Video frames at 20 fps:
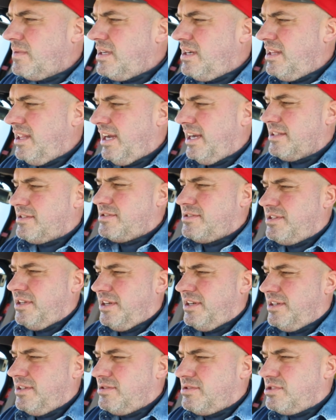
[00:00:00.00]
the
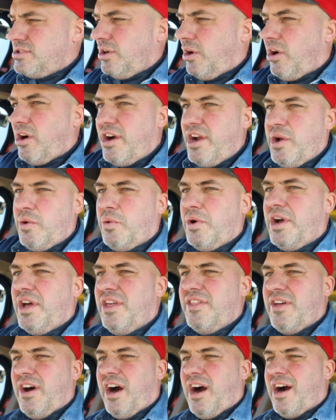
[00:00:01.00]
story with
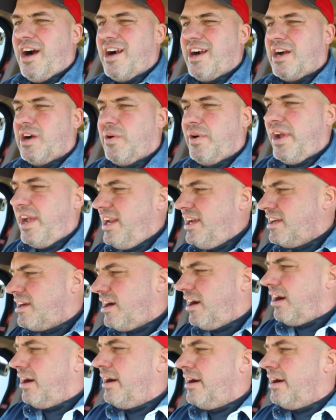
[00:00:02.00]
our grain cart.